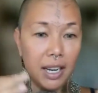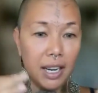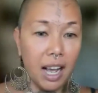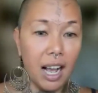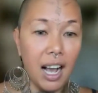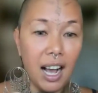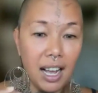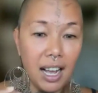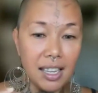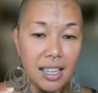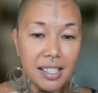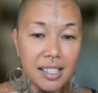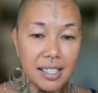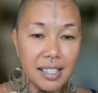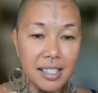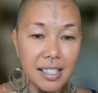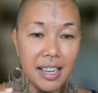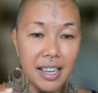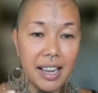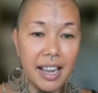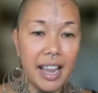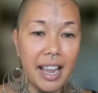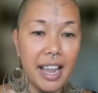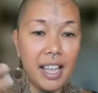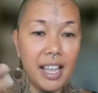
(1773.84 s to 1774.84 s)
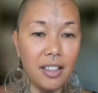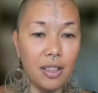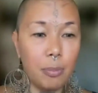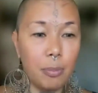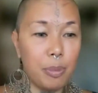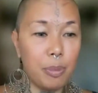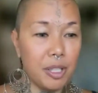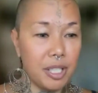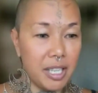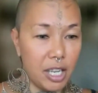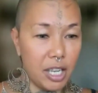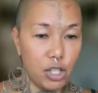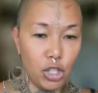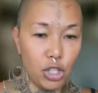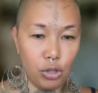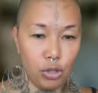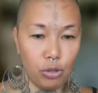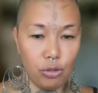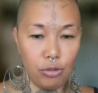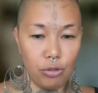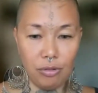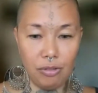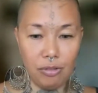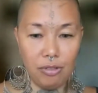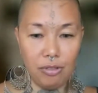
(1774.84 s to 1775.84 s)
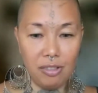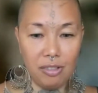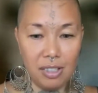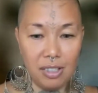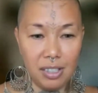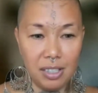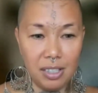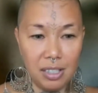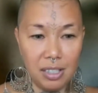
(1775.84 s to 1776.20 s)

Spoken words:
between us and potential.